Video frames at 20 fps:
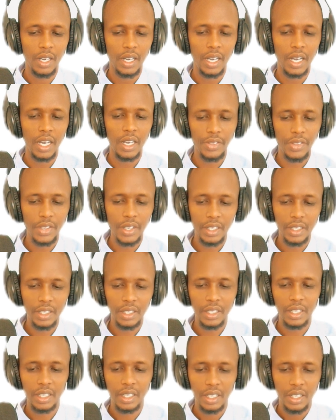I
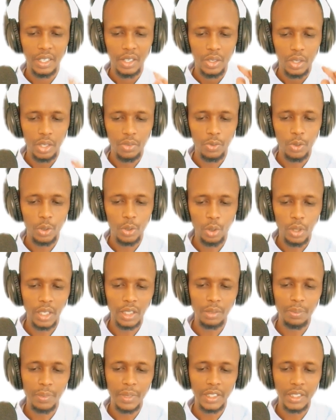think if you look
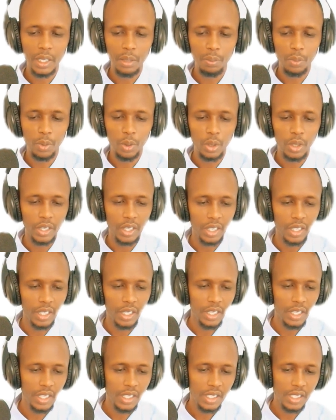at my table, the
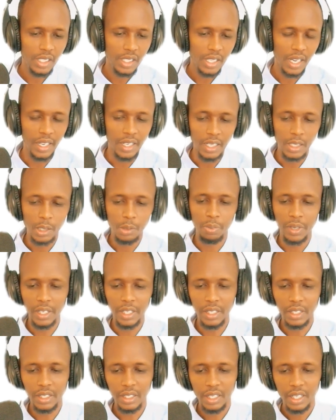headings I
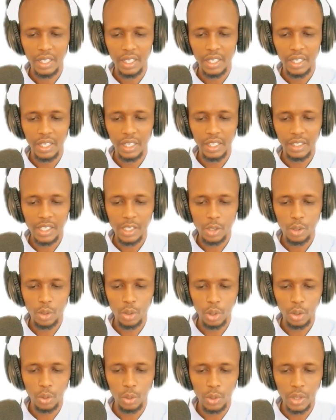explained, let us
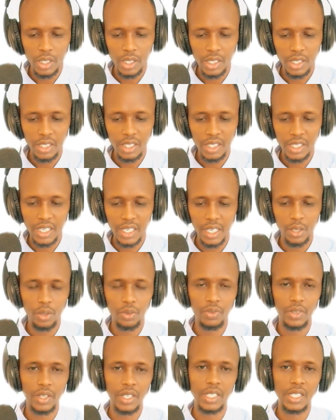go to this side
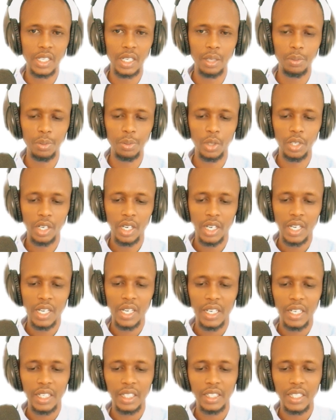of the description.
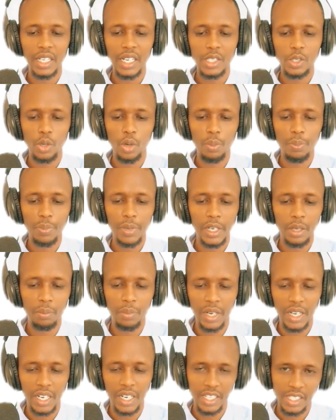It has opening
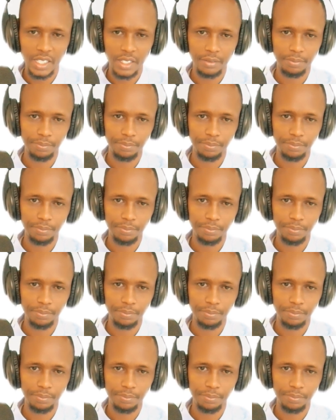balance.